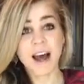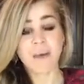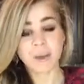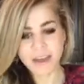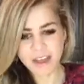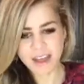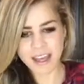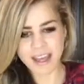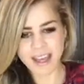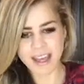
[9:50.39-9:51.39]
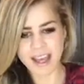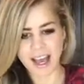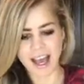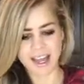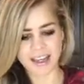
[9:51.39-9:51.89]
I've been thinking,
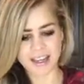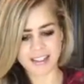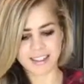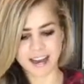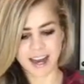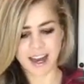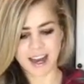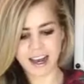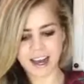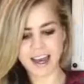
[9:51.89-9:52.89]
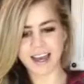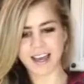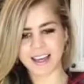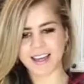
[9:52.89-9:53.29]
and I